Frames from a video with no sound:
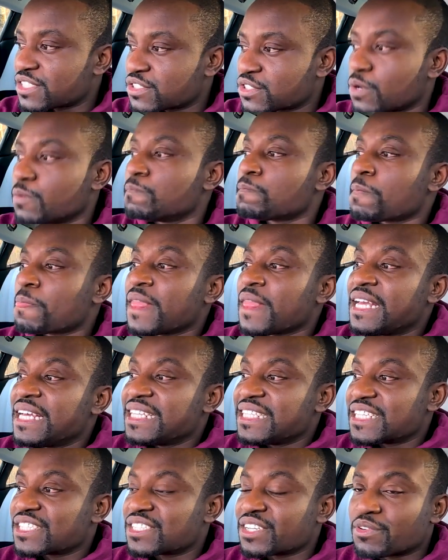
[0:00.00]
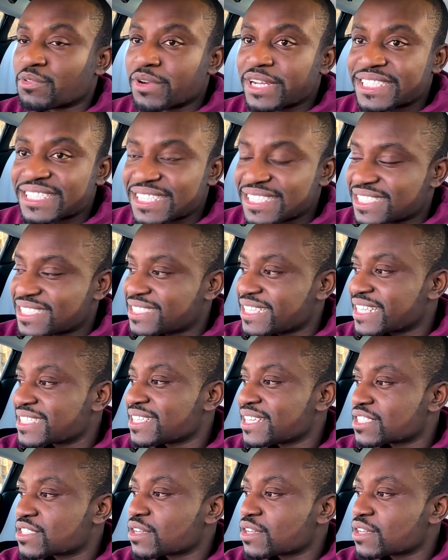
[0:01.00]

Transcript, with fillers: So it's a recent Tesla